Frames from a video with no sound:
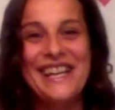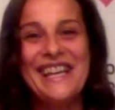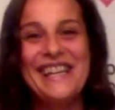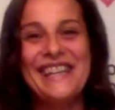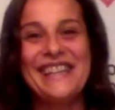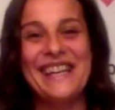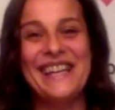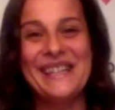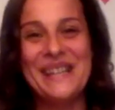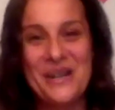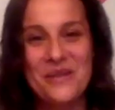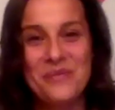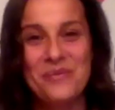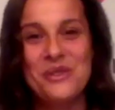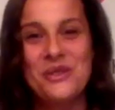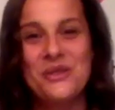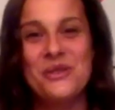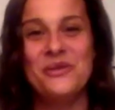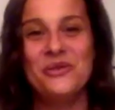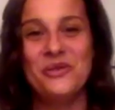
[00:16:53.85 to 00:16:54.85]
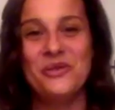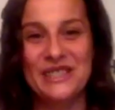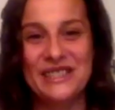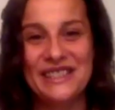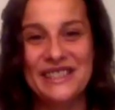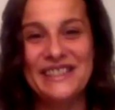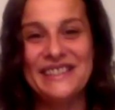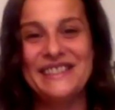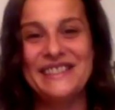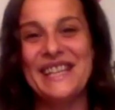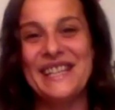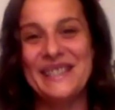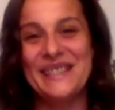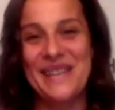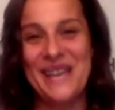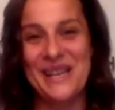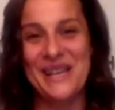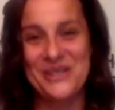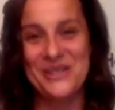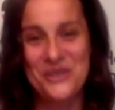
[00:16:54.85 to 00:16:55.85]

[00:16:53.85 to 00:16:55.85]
that helps you facilitate that